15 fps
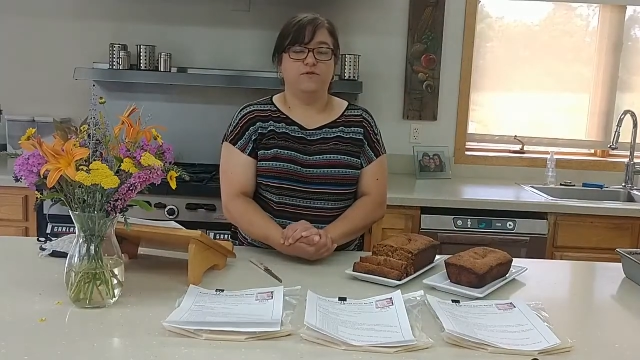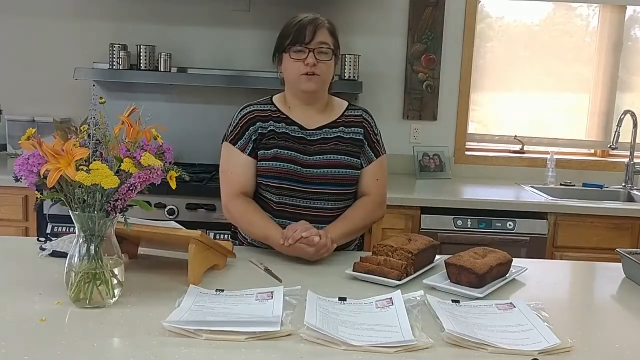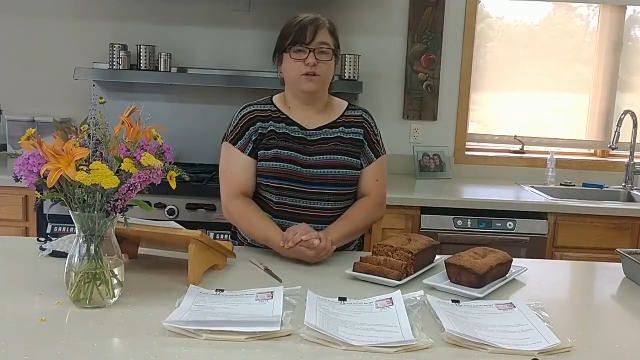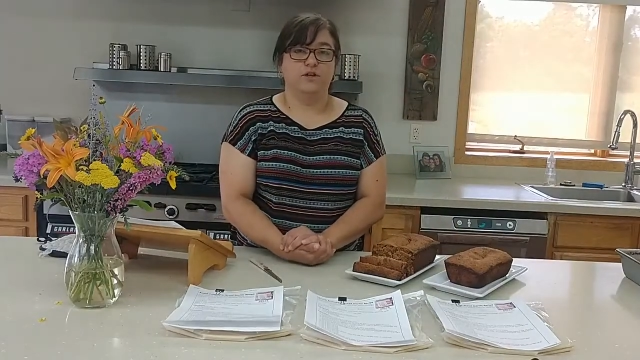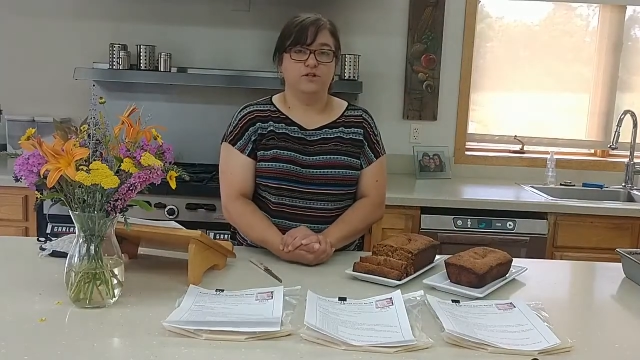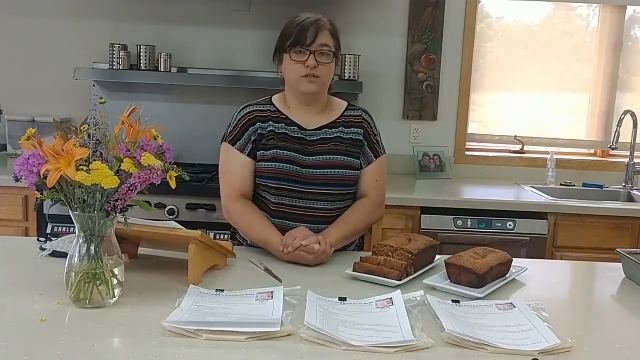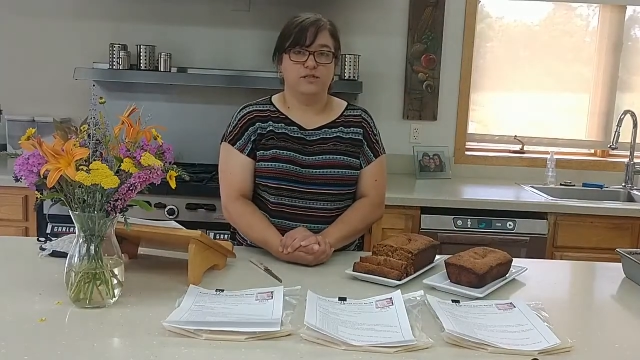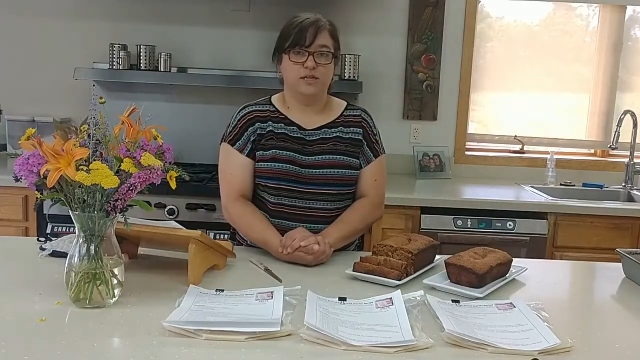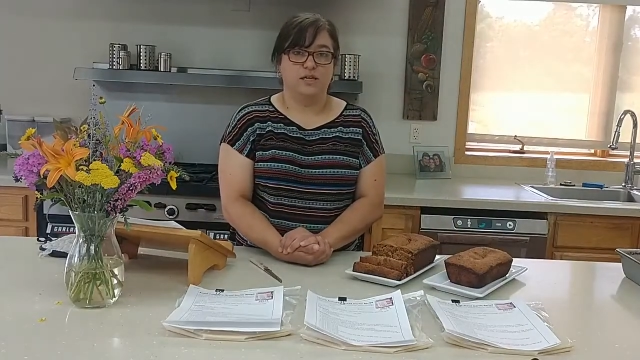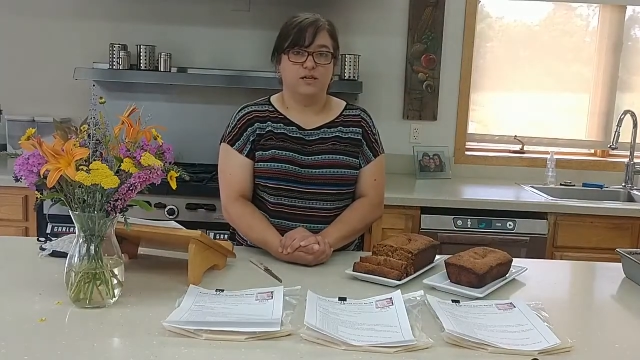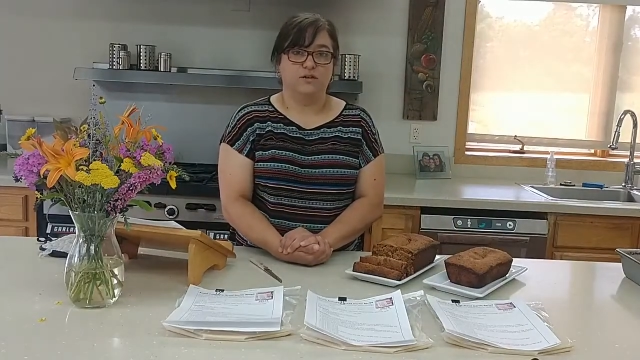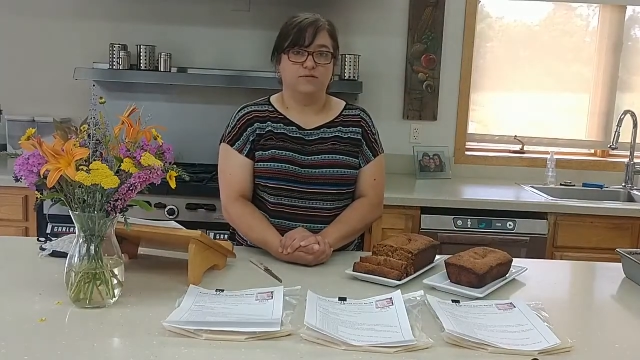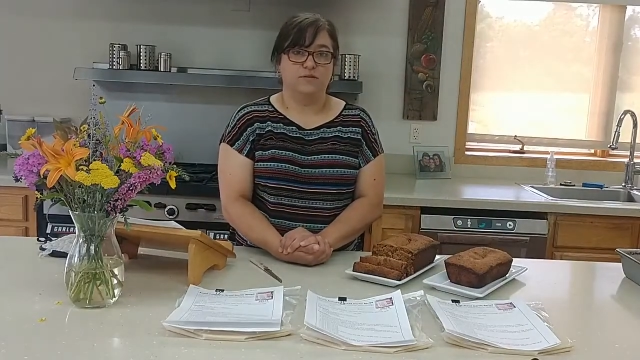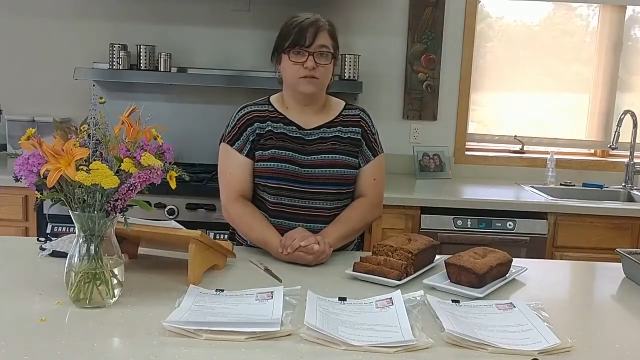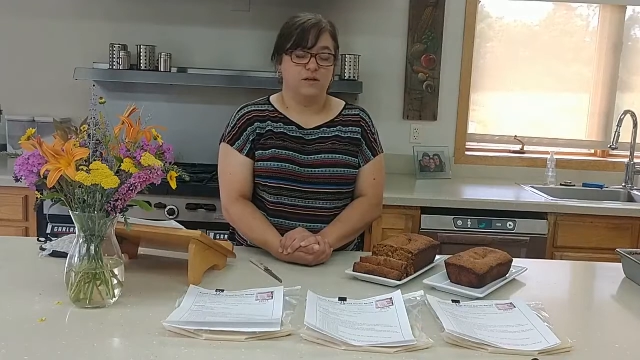for
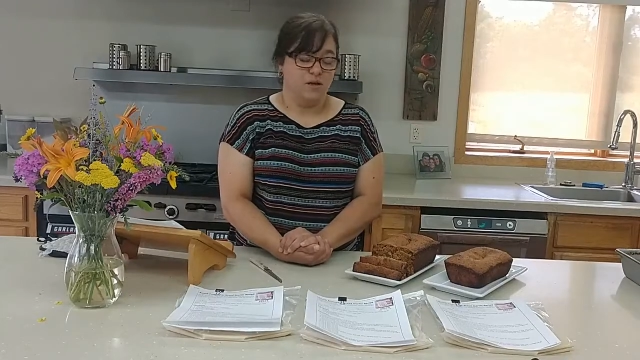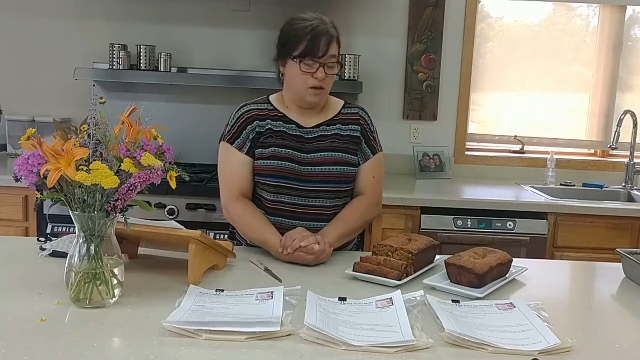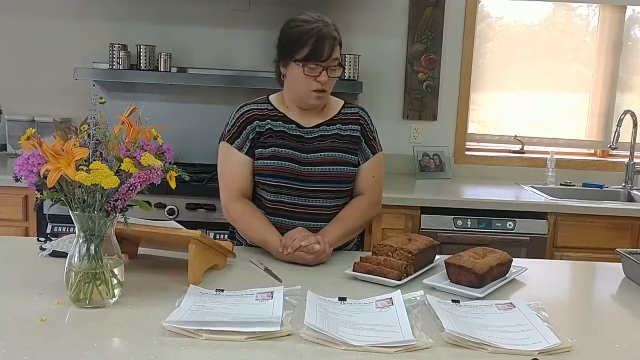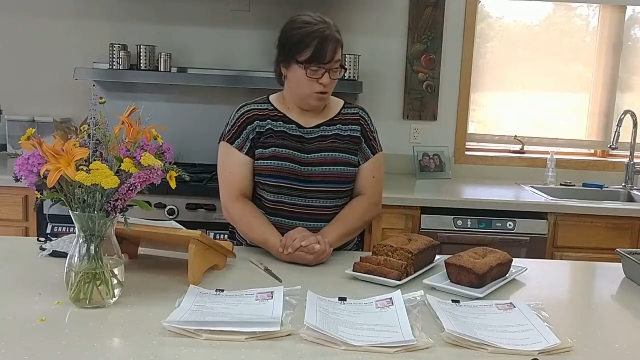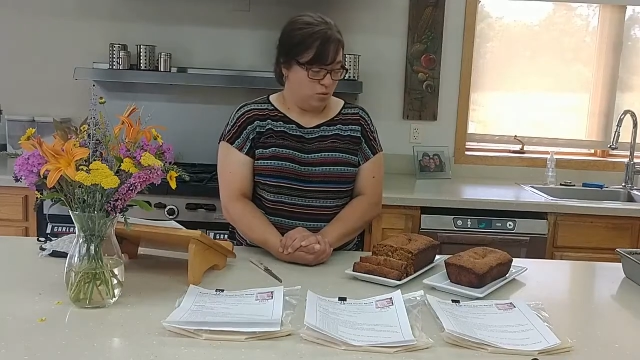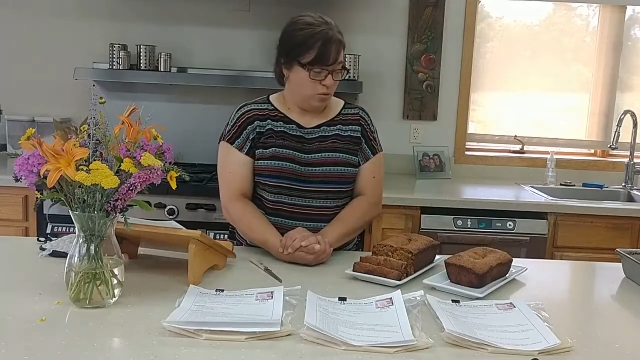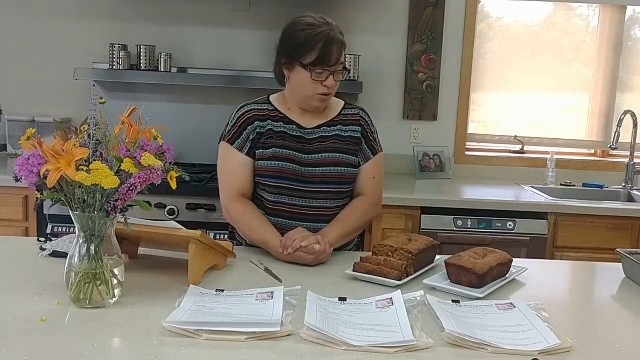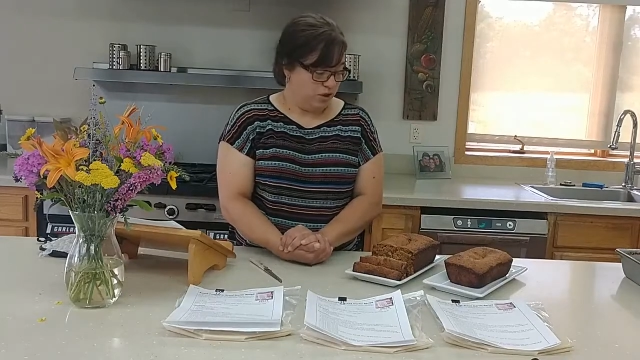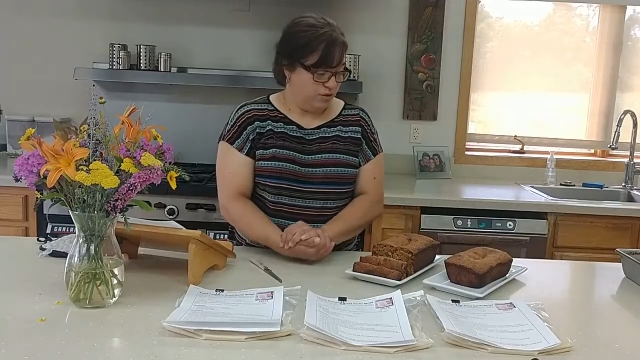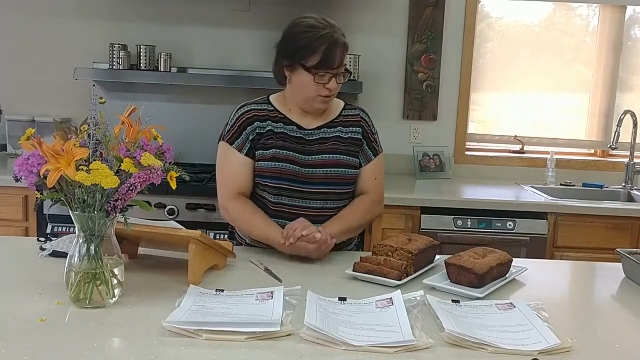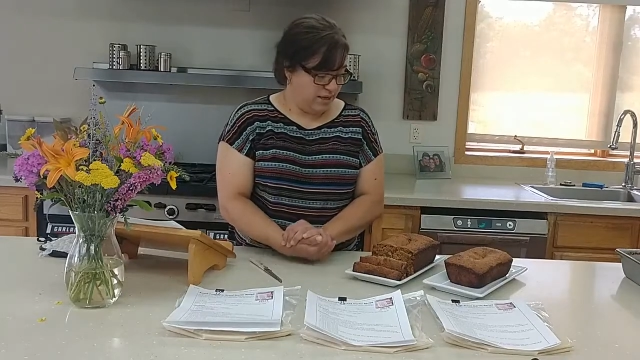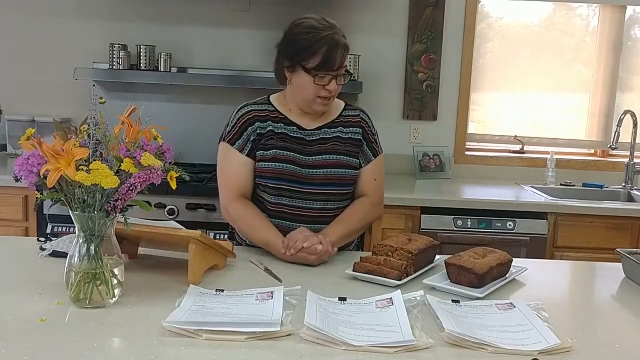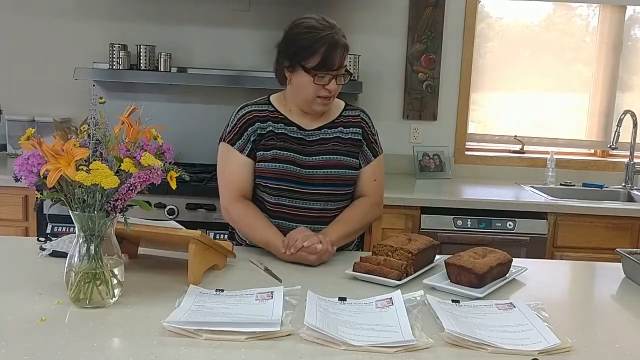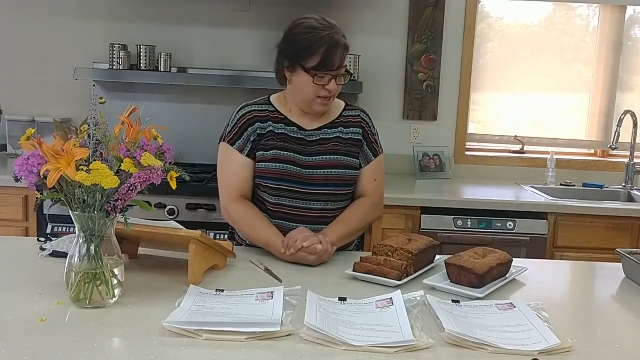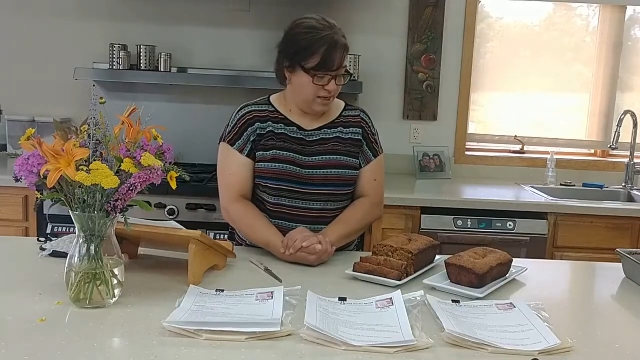yourselves when
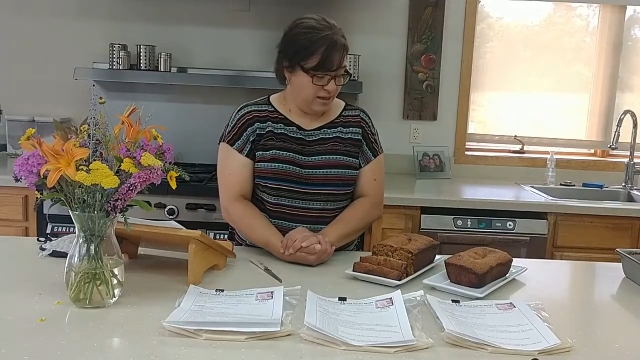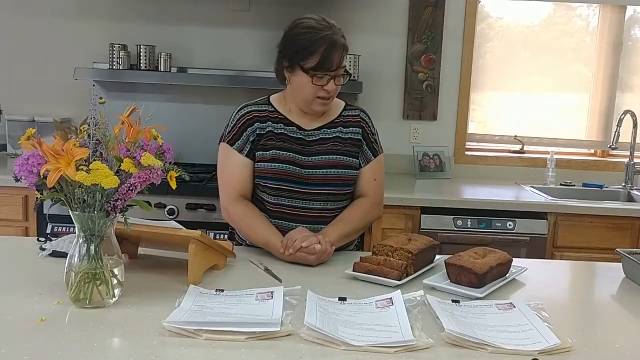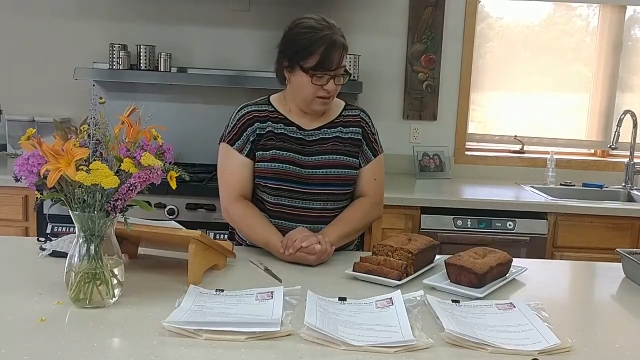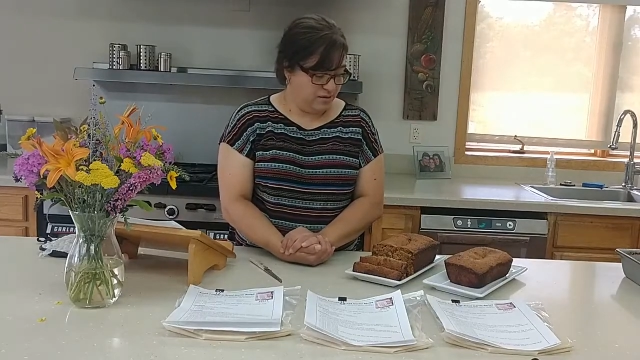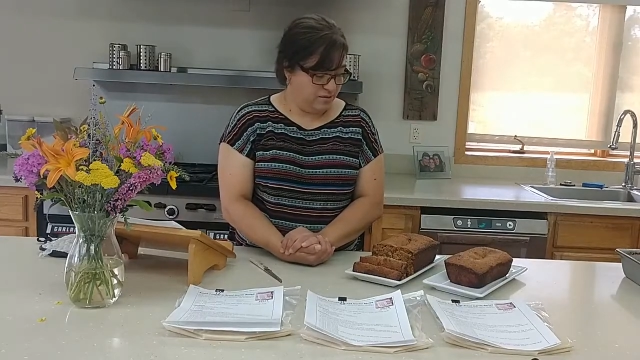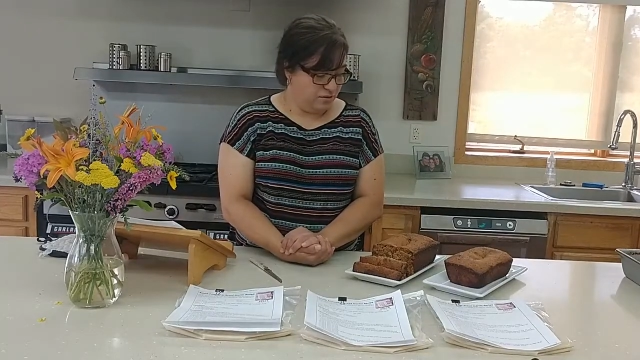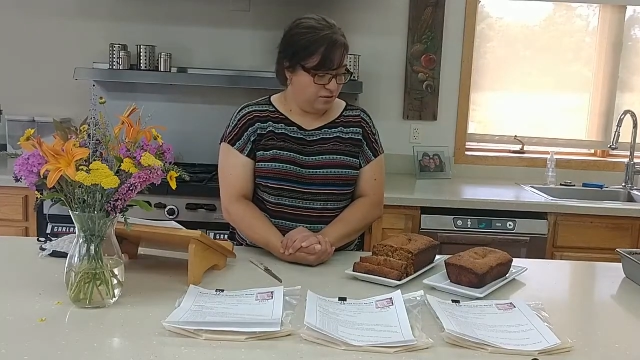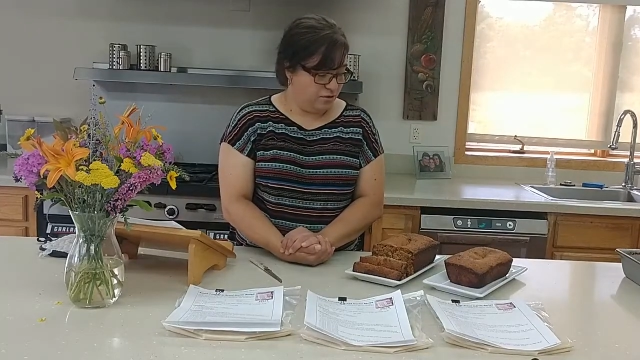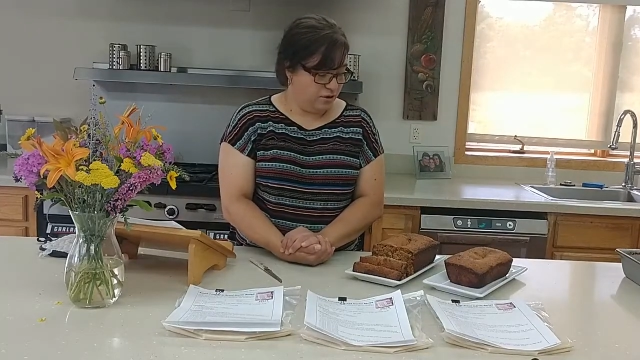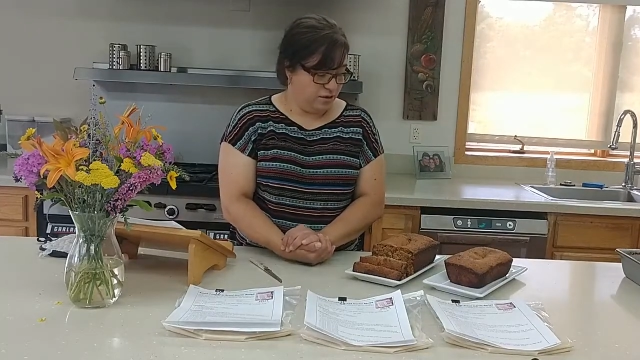you eat and,